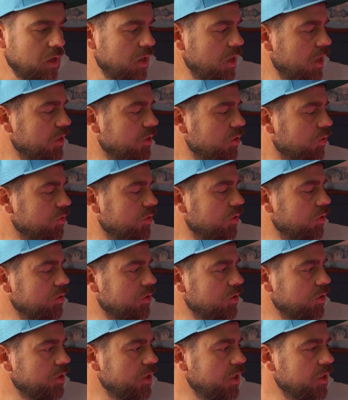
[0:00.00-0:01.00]
And on the
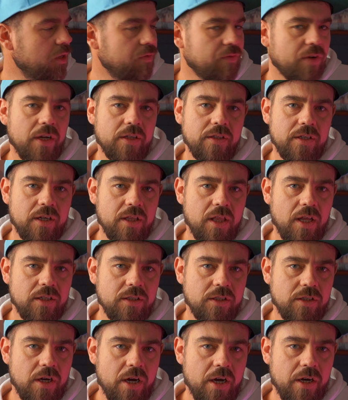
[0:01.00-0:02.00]
other side I've got the
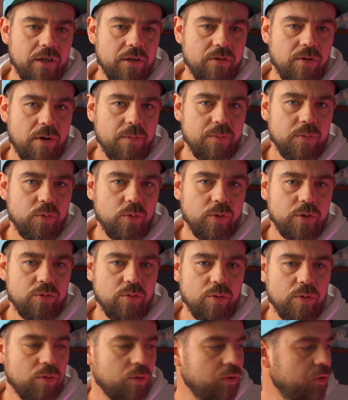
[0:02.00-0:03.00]
class diagram, which
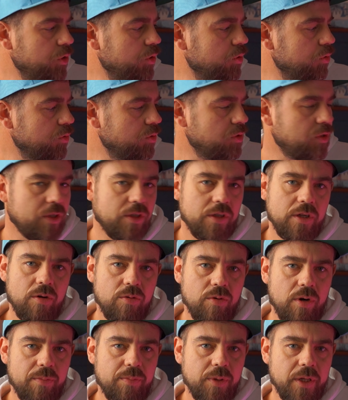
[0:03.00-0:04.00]
we'll use in
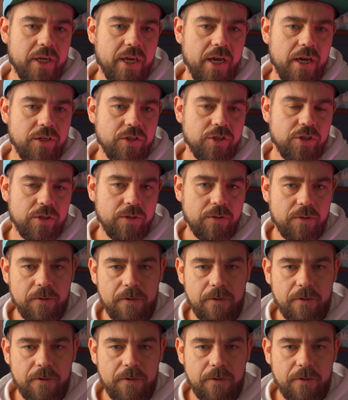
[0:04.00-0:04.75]
our application.